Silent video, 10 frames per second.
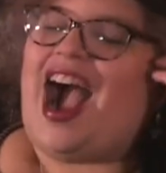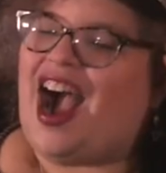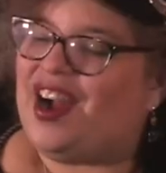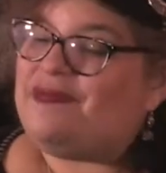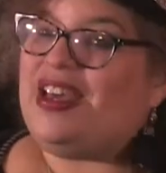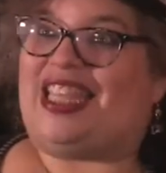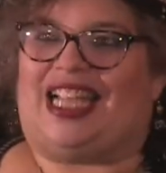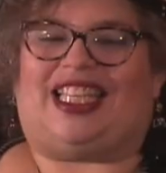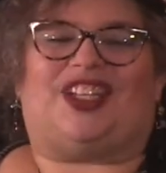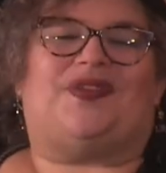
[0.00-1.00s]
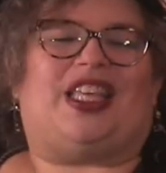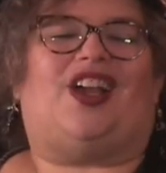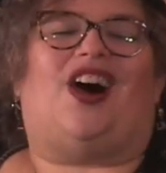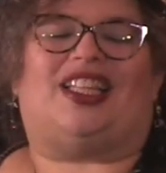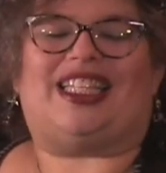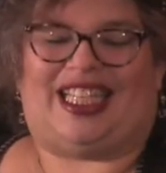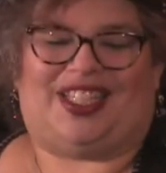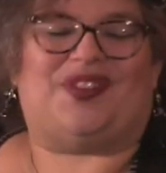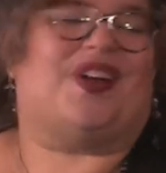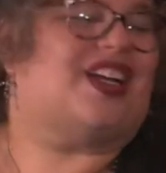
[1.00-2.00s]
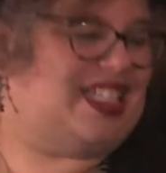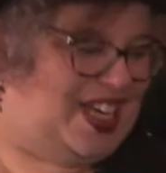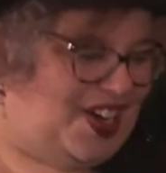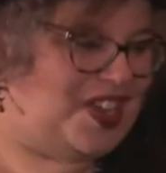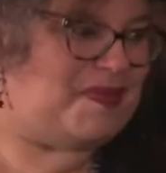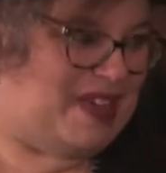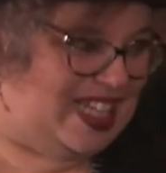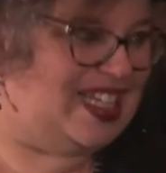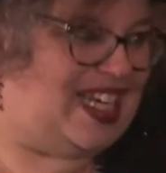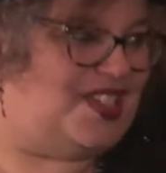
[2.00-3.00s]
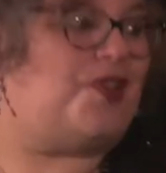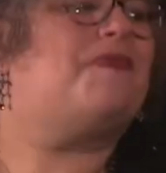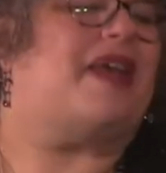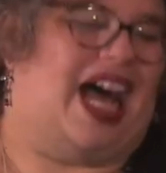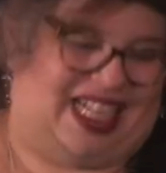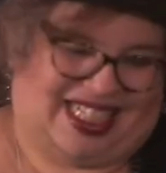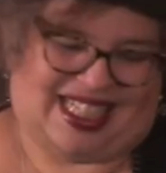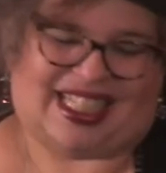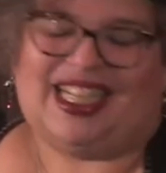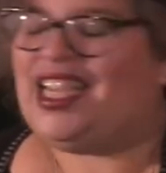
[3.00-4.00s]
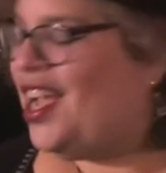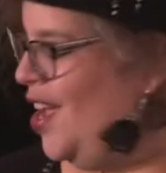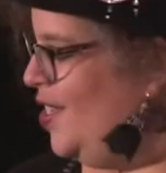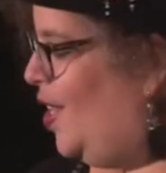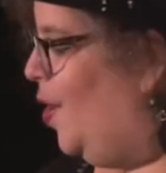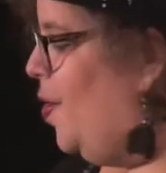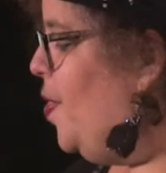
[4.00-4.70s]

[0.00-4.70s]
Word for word: Uh, but that's actually what they call the seasonal workers. They call them pelicans or pals. So